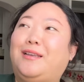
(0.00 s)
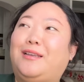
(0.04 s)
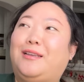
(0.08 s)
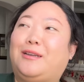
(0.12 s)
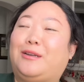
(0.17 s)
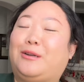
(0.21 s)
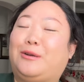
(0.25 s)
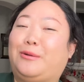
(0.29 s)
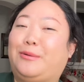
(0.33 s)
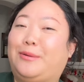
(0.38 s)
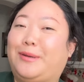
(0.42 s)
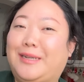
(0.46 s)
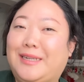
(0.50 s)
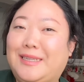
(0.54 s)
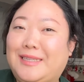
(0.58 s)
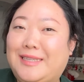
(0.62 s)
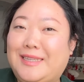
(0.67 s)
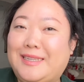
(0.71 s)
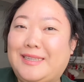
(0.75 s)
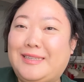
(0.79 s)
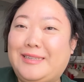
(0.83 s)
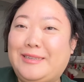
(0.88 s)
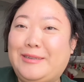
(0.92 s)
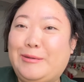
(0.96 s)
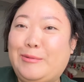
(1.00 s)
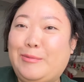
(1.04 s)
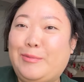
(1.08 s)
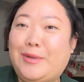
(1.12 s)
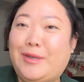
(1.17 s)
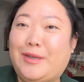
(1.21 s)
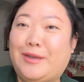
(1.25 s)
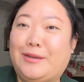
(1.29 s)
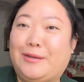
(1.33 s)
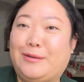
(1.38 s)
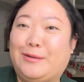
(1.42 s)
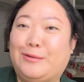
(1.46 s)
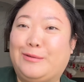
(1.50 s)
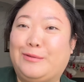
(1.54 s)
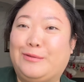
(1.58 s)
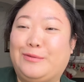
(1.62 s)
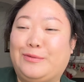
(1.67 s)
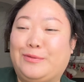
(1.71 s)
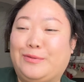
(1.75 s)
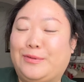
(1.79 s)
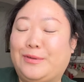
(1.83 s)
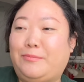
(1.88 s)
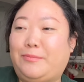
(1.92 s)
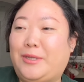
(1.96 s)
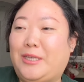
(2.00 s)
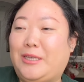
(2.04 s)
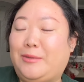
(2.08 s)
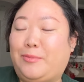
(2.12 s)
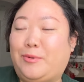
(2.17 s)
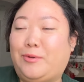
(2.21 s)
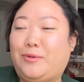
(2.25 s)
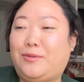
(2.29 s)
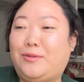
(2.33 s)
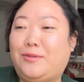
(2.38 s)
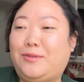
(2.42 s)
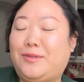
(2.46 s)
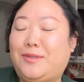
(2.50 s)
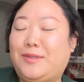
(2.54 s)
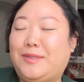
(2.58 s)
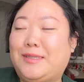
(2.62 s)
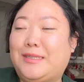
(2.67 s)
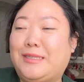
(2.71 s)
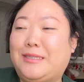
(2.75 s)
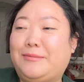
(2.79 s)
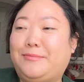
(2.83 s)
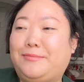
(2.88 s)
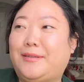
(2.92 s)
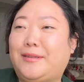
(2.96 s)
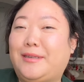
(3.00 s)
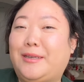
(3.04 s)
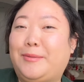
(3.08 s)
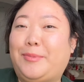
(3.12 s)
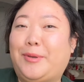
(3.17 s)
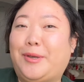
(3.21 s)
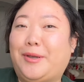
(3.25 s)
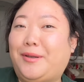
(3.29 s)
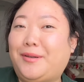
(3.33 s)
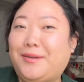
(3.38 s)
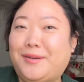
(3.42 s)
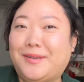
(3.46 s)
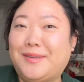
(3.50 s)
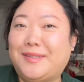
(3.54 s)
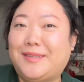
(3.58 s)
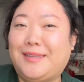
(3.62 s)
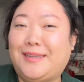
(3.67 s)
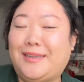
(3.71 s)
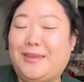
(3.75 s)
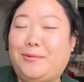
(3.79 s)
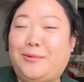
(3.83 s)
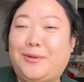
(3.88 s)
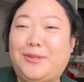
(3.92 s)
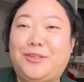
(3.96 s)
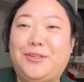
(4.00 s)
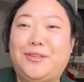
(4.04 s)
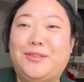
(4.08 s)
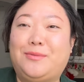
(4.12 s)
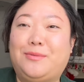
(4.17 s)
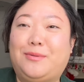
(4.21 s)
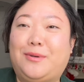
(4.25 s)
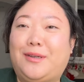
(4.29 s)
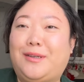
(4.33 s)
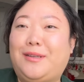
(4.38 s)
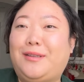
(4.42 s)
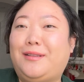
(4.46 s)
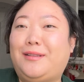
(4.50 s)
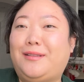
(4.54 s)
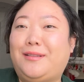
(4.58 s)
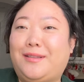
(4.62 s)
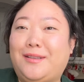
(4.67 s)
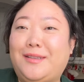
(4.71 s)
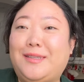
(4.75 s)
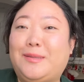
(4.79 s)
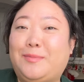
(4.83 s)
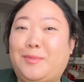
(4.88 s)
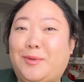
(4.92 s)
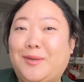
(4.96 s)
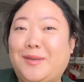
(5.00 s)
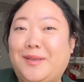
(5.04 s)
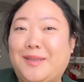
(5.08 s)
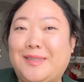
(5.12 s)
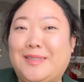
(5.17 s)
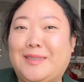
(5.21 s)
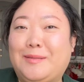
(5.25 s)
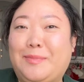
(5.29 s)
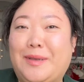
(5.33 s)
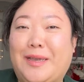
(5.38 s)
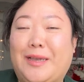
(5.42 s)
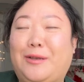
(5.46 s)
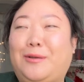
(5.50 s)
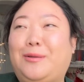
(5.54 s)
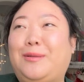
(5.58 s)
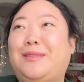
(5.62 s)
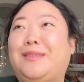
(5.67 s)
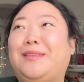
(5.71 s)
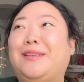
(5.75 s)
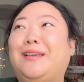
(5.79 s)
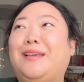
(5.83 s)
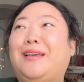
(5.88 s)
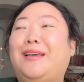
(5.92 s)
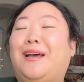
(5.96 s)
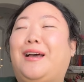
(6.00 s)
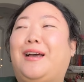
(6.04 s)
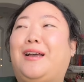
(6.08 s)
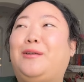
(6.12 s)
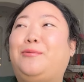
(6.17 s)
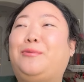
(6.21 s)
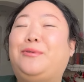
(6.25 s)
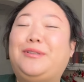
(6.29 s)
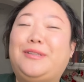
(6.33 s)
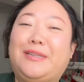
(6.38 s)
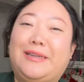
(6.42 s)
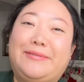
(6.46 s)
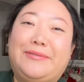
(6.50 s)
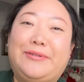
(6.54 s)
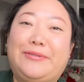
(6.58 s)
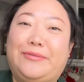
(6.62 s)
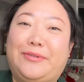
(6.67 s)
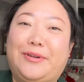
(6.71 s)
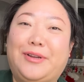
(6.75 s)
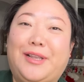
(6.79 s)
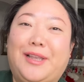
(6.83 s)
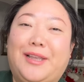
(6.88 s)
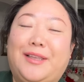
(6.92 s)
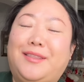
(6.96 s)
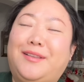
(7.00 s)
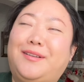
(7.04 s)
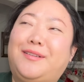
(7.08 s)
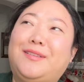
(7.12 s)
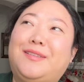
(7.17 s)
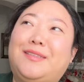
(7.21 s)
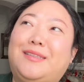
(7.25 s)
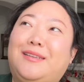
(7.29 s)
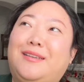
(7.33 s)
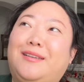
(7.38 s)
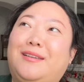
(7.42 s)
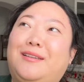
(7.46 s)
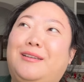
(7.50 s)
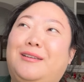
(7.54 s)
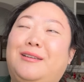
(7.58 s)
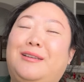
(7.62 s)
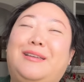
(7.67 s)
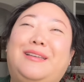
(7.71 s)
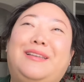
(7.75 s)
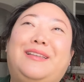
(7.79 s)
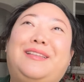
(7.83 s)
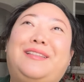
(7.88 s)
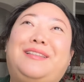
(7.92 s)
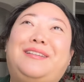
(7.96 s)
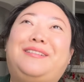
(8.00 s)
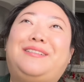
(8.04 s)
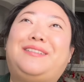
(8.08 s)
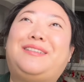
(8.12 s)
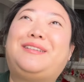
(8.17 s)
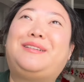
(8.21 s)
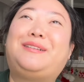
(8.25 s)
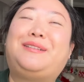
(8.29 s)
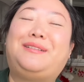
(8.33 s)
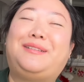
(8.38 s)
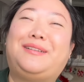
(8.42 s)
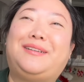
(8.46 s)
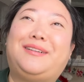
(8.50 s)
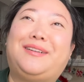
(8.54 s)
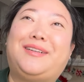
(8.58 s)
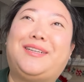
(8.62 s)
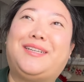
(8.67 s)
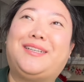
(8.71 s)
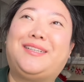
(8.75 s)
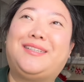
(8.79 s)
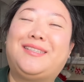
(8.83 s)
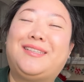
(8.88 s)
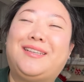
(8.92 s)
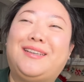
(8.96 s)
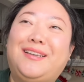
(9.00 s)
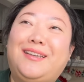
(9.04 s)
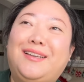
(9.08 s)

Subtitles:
criticism of people's hypocrisy, which is what this book is about. I will never forget, there's a hilarious